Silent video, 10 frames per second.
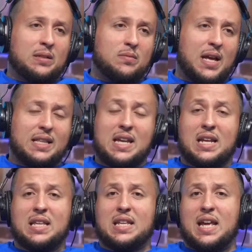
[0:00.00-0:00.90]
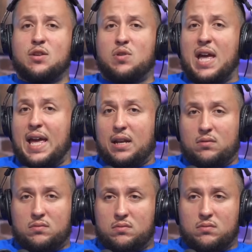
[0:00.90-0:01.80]
At the end of the day, you can.
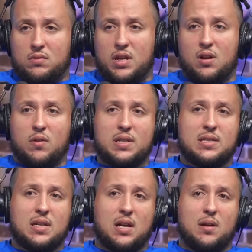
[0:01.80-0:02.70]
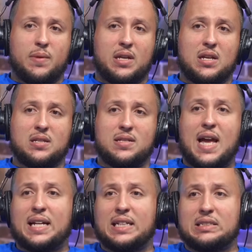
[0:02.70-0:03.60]
It's because
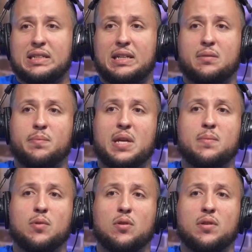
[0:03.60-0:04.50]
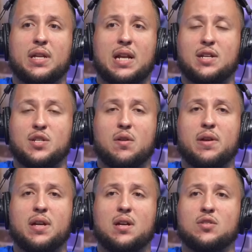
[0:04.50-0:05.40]
technically people in
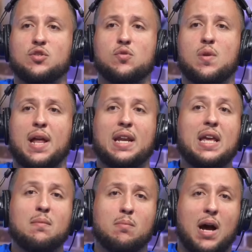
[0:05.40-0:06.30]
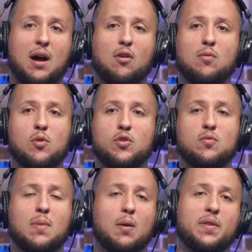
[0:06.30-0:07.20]
Nigeria do an Iba or a
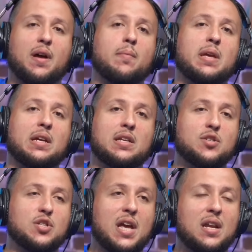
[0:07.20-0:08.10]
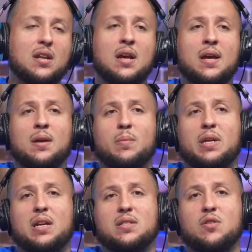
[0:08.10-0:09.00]
Mojuba without being initiated
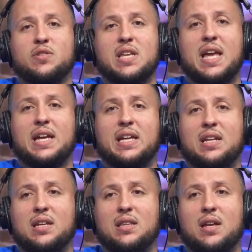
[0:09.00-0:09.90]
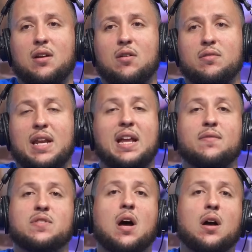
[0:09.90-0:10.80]
because they're saying it in their
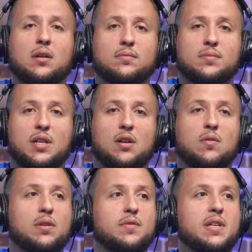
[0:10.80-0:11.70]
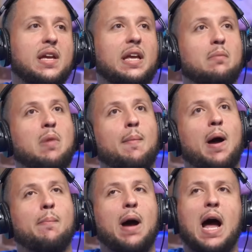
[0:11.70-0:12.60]
native tongue, and they're saying Iba
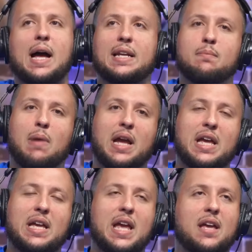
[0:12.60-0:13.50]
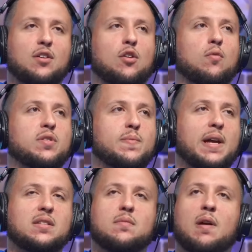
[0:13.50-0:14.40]
Baba and Iba Yeye,
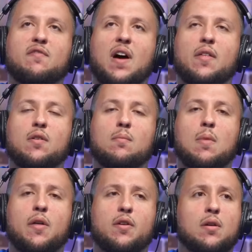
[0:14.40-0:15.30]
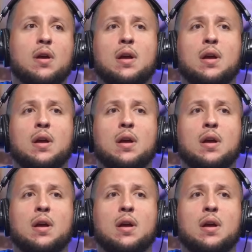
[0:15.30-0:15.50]
respects to my father and mother.